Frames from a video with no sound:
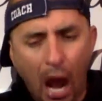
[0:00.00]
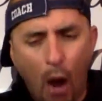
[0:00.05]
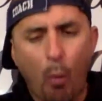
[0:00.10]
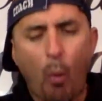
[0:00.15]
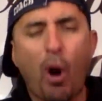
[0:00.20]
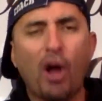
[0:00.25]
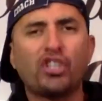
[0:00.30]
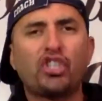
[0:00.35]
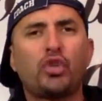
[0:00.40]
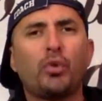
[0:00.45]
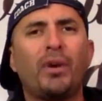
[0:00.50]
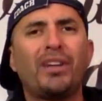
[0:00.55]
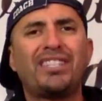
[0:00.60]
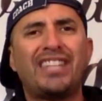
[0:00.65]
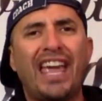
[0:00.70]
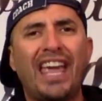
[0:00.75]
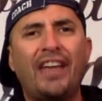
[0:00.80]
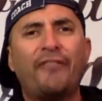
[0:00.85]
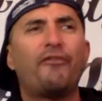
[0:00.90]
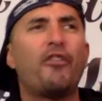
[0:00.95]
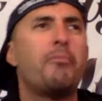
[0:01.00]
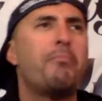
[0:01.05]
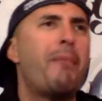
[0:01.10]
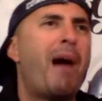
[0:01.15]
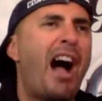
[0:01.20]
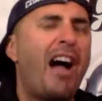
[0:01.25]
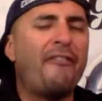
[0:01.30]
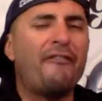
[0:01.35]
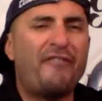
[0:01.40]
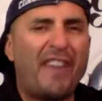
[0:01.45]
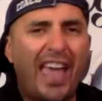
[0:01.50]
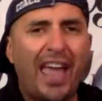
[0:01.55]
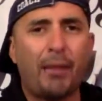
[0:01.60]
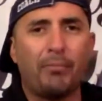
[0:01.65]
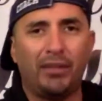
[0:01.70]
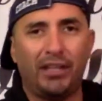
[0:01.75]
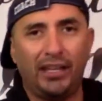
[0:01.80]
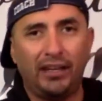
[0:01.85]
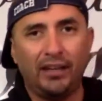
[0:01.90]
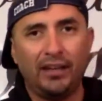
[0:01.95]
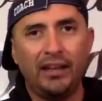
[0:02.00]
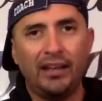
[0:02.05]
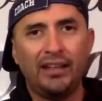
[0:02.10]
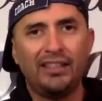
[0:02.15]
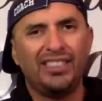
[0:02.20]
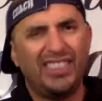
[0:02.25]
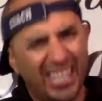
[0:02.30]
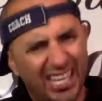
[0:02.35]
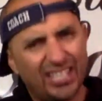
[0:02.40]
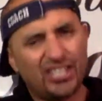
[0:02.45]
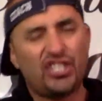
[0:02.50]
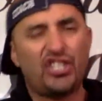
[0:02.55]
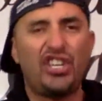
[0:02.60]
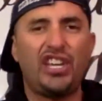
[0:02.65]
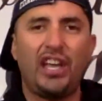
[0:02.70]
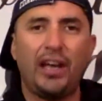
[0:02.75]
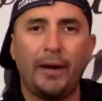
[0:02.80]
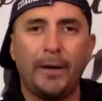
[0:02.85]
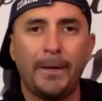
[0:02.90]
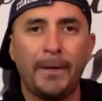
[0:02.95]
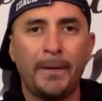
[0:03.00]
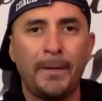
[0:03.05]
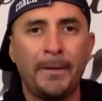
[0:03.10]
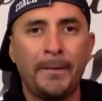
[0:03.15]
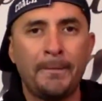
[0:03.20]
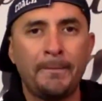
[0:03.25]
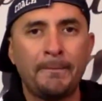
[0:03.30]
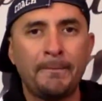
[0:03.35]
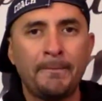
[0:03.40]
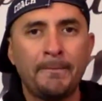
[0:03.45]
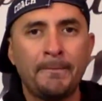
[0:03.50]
that I want to attain for my family this year.